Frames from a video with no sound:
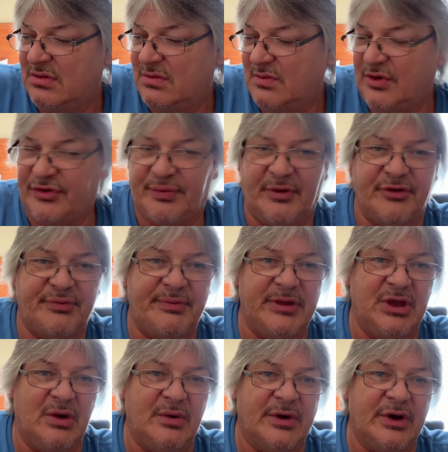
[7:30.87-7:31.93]
We're supposed to be
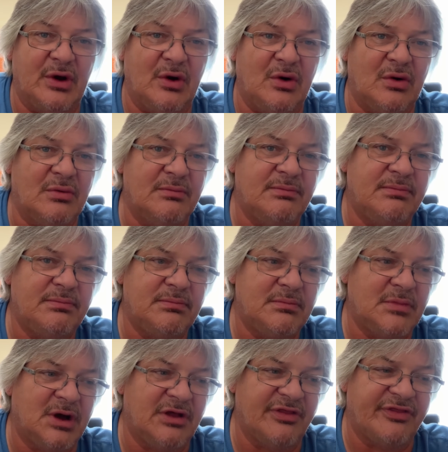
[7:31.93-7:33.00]
going home
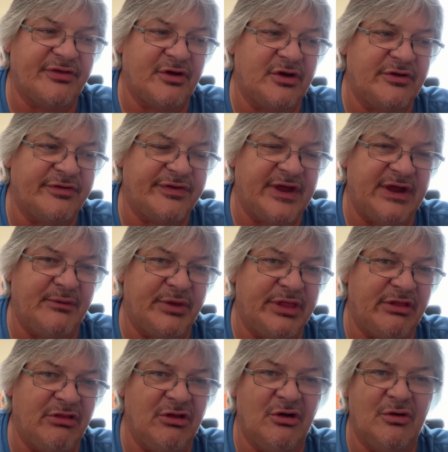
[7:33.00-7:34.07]
on Thursday with a
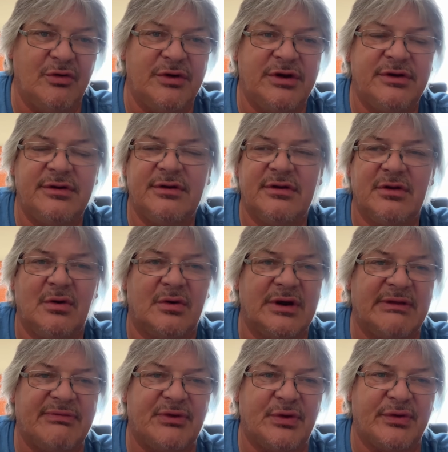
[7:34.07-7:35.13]
load going
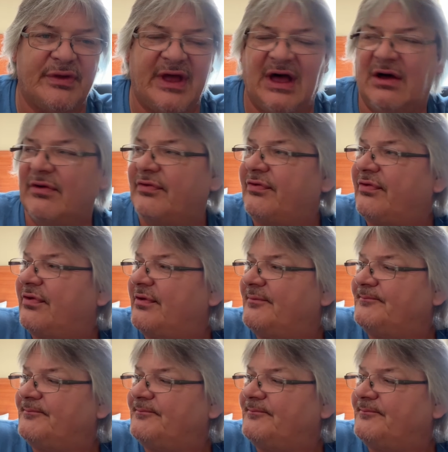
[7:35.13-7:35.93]
up towards the house.